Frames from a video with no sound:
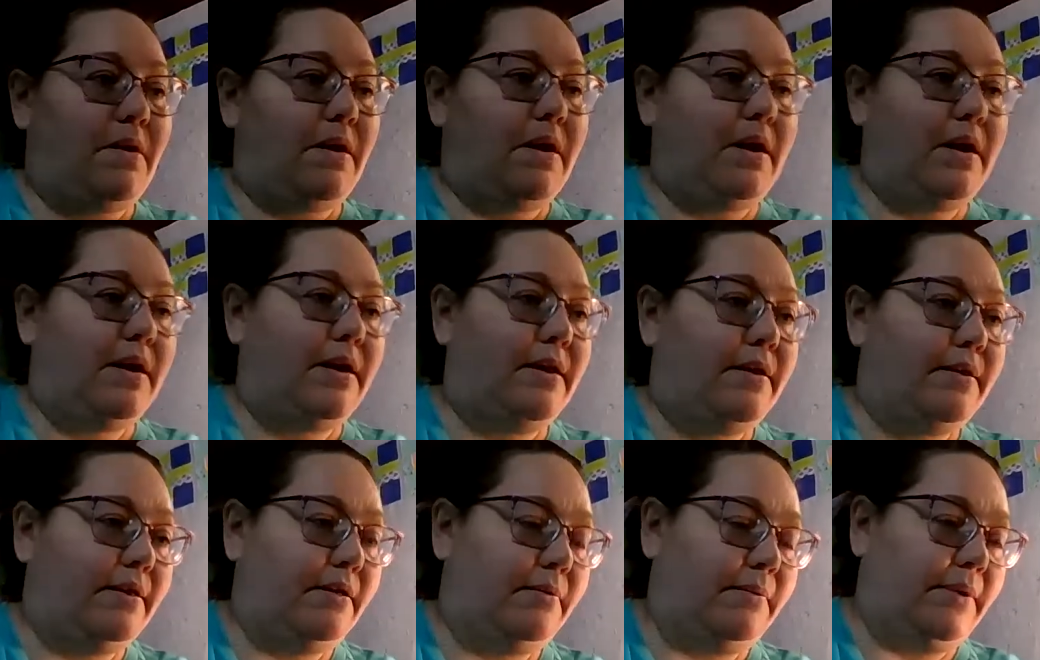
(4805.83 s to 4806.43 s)

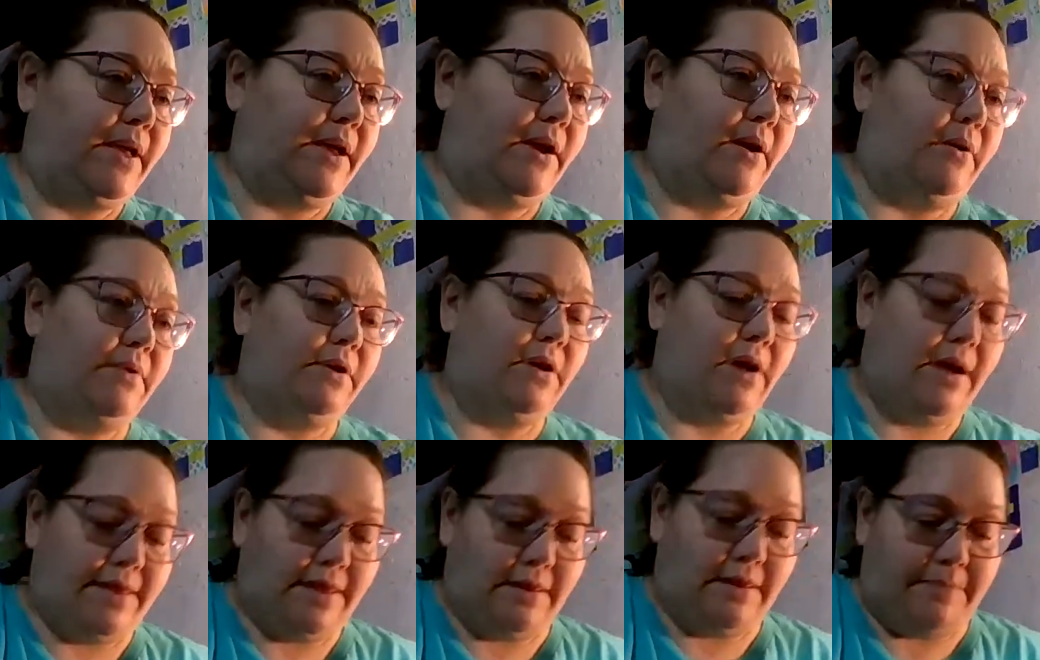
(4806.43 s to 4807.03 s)
Oh, there we
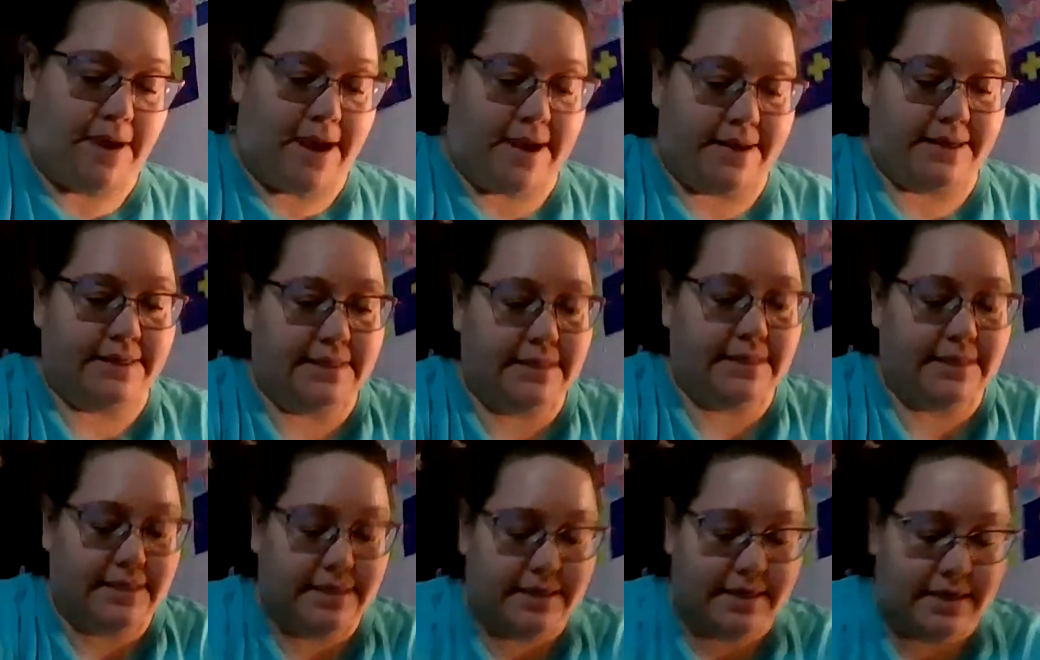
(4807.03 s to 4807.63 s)
go. Not the
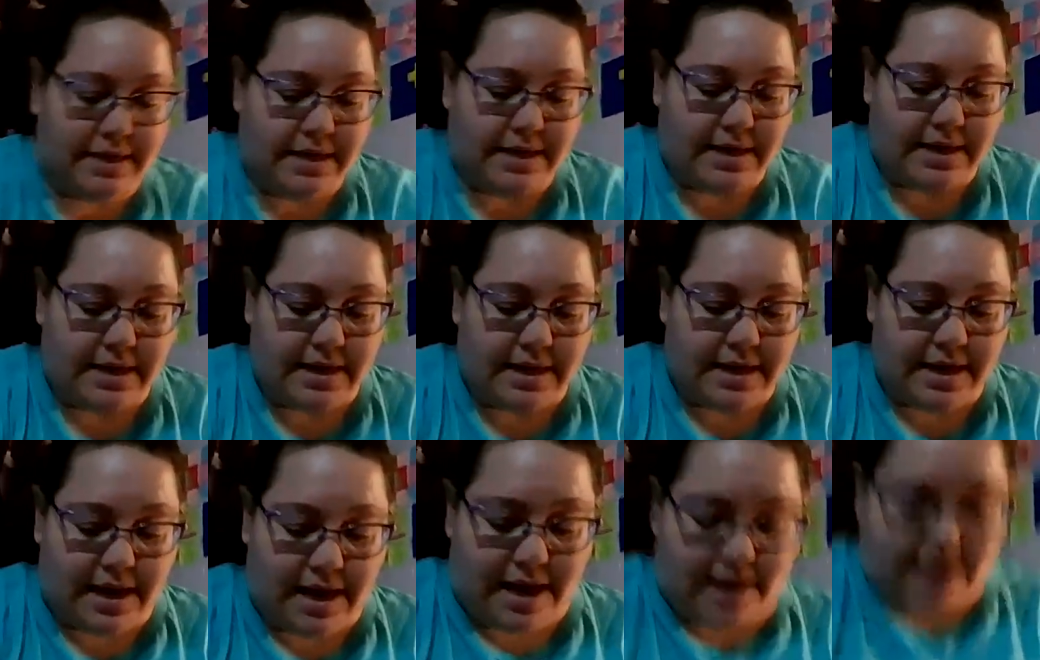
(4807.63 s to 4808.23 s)
best
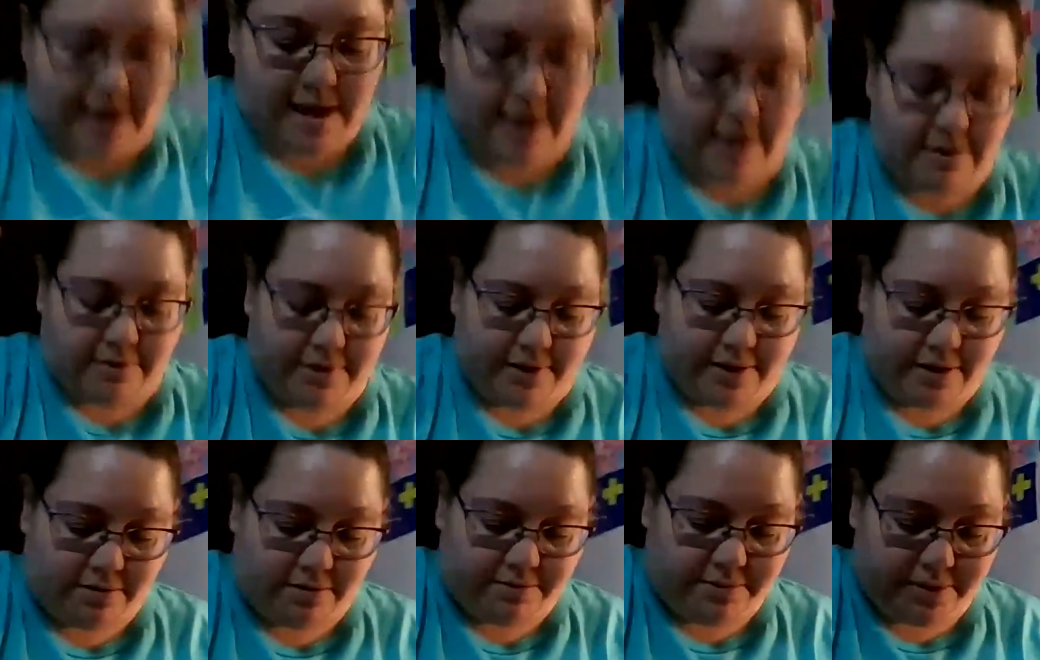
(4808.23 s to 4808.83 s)

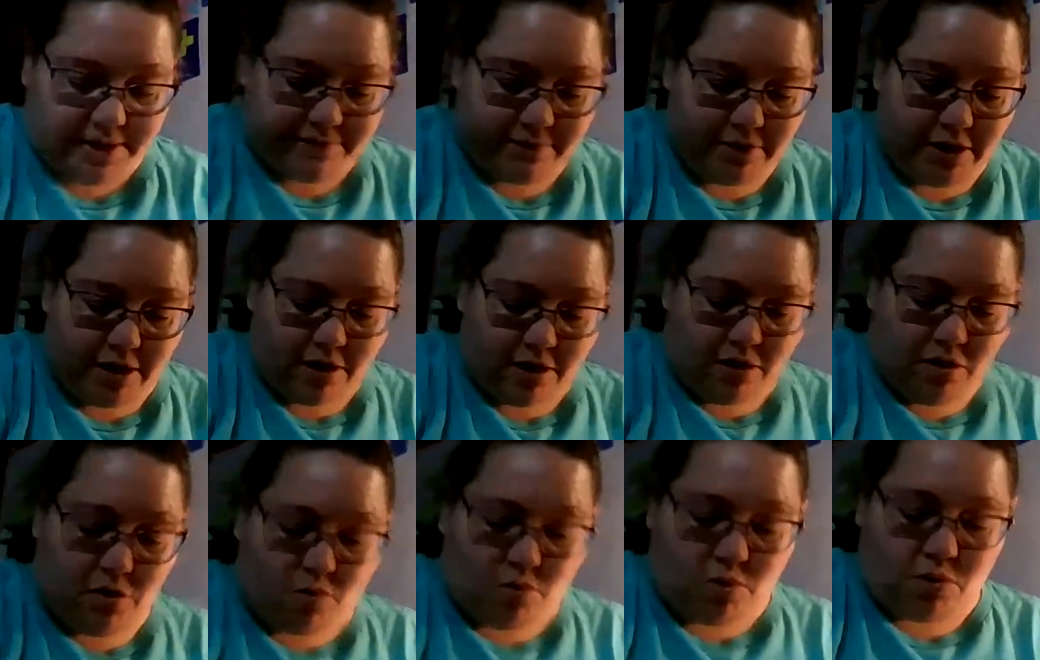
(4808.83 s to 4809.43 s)
angle there, but I've
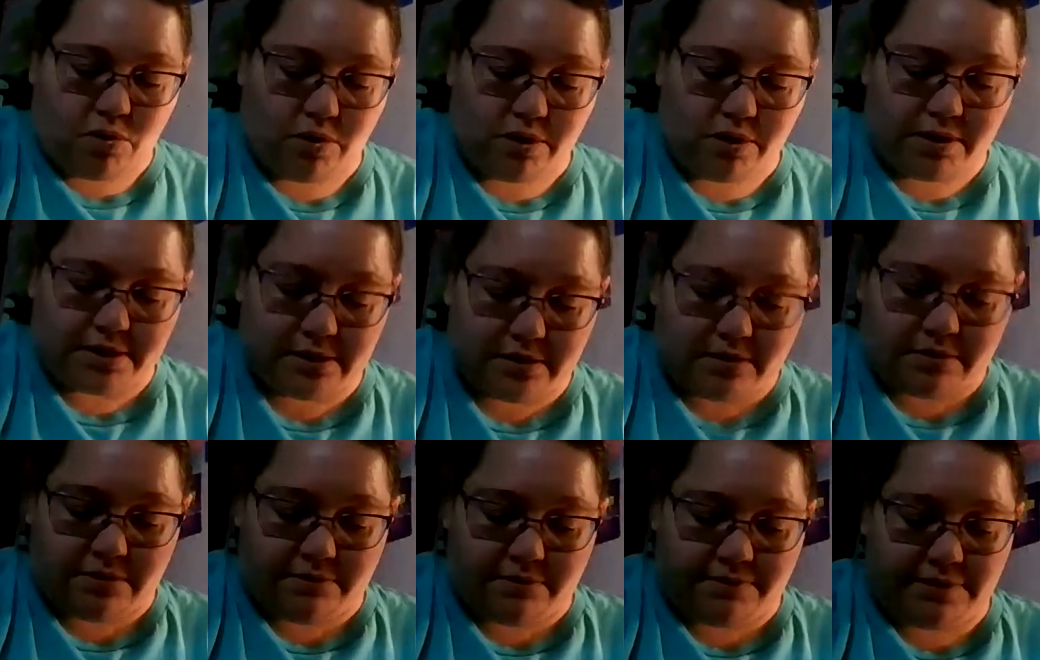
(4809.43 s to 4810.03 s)
got
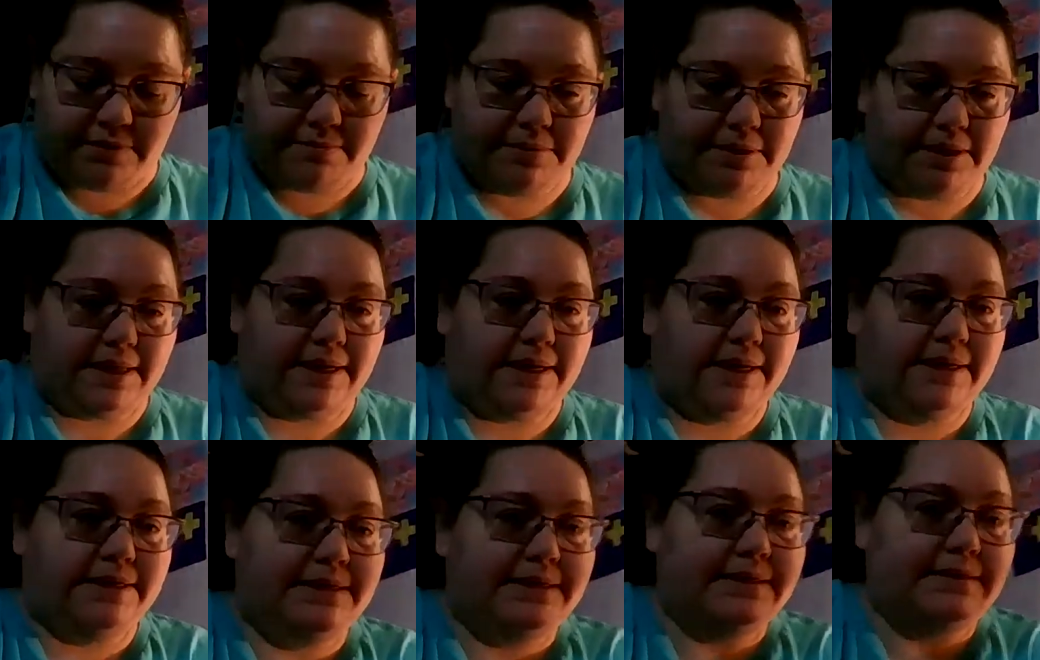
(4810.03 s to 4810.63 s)
cords all over the
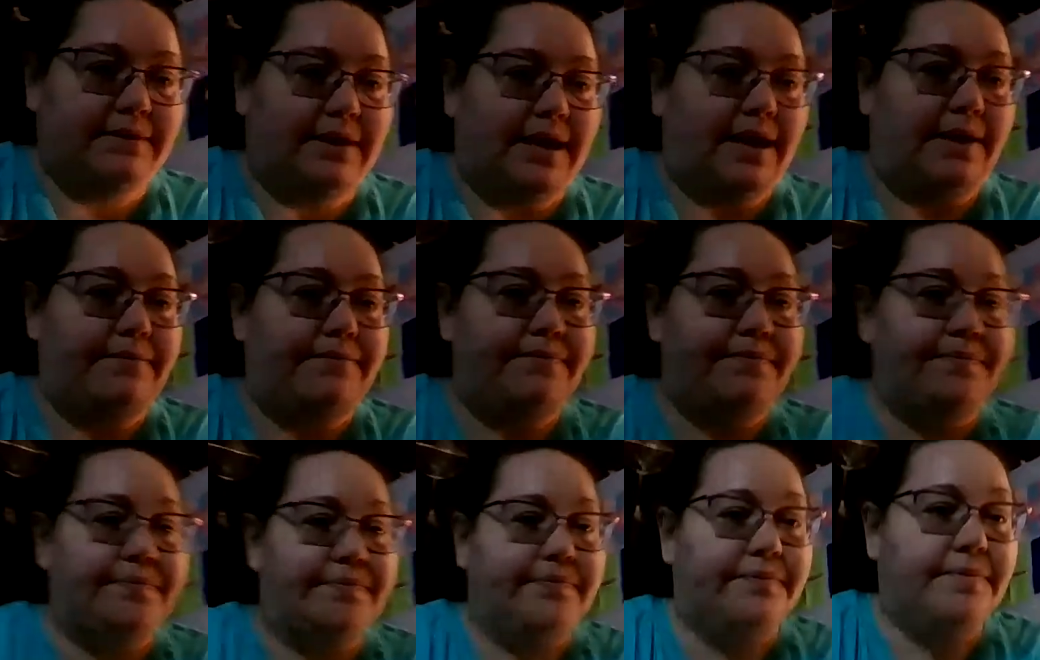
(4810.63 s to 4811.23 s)
place.
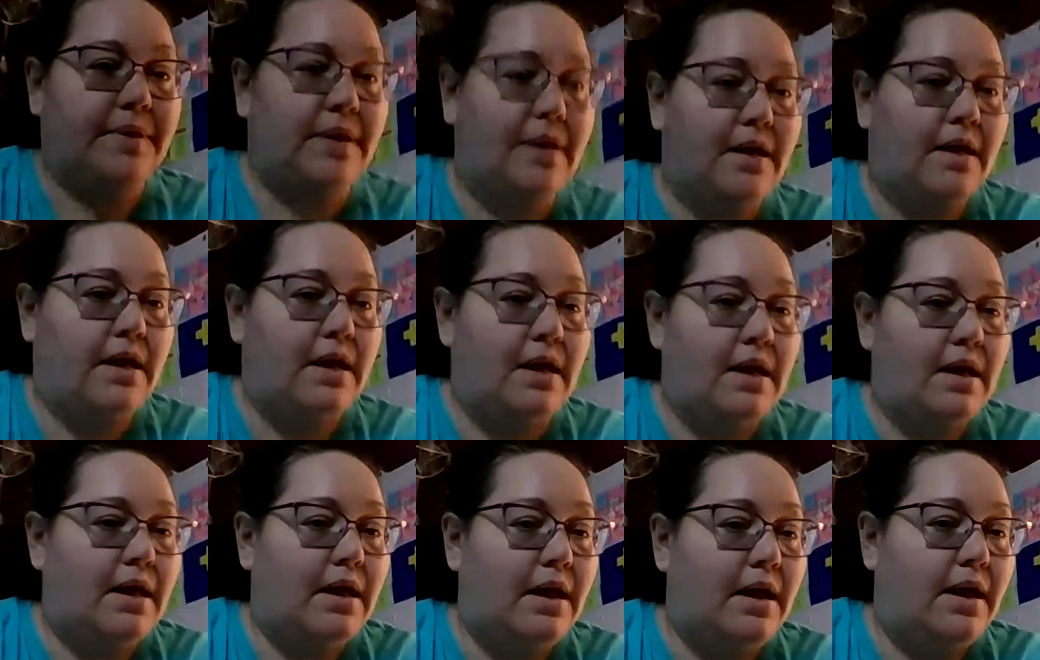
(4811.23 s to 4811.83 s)
Okay.
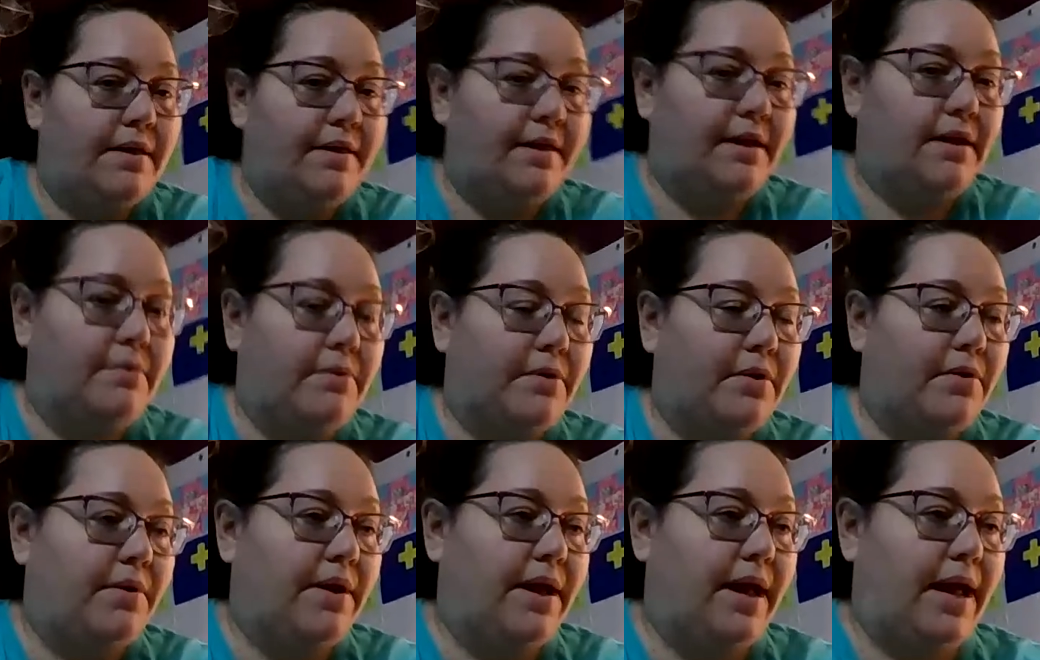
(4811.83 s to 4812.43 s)
I
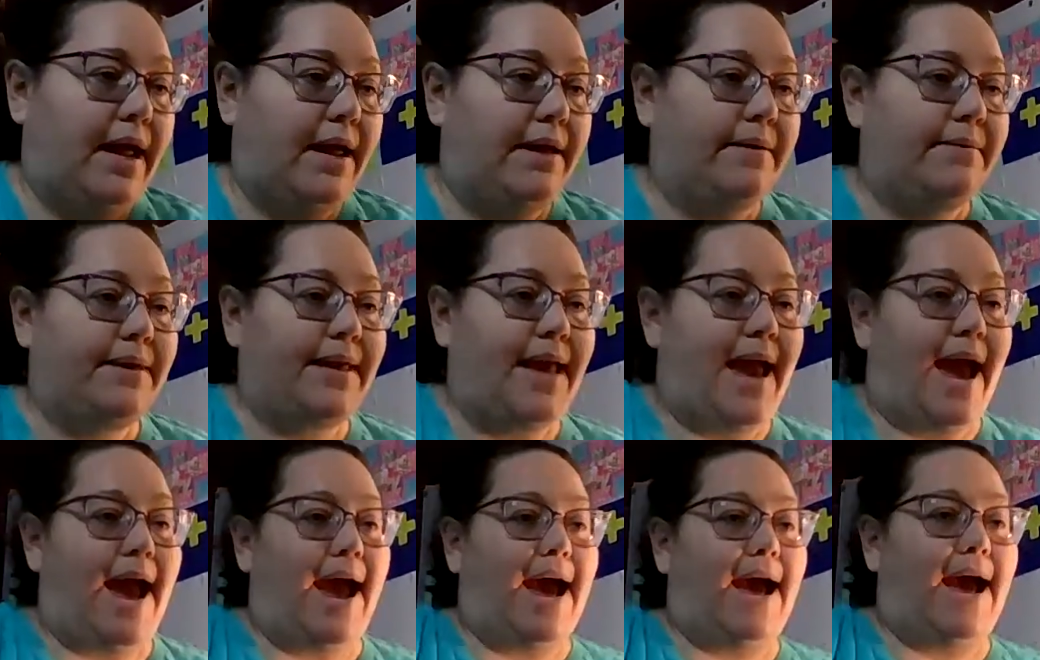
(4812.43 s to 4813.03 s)
think we're okay.
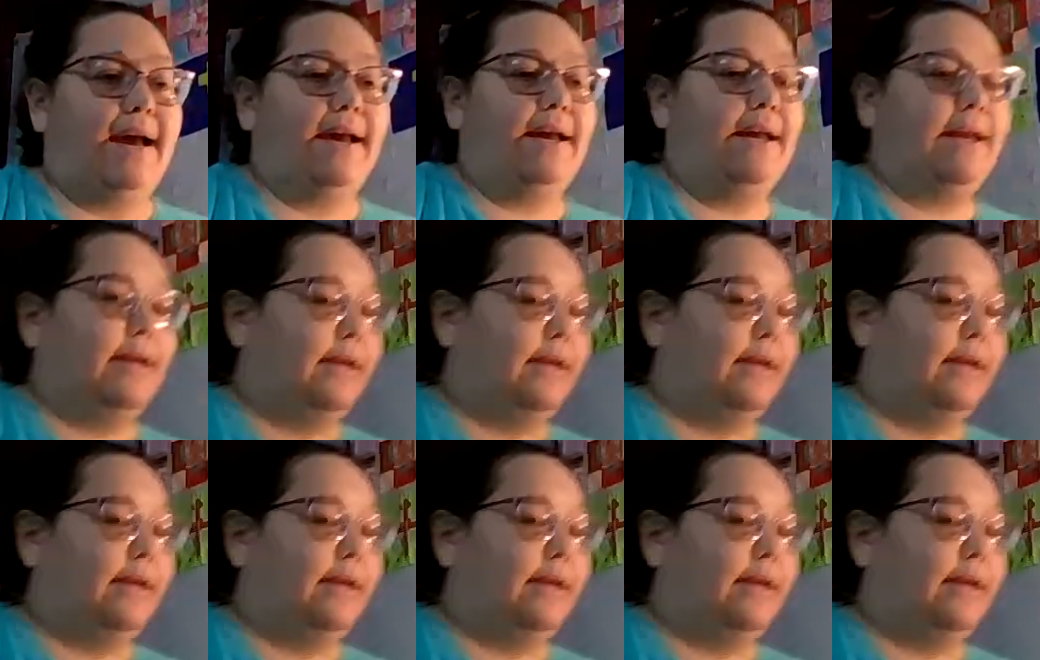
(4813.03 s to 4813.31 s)
Yeah.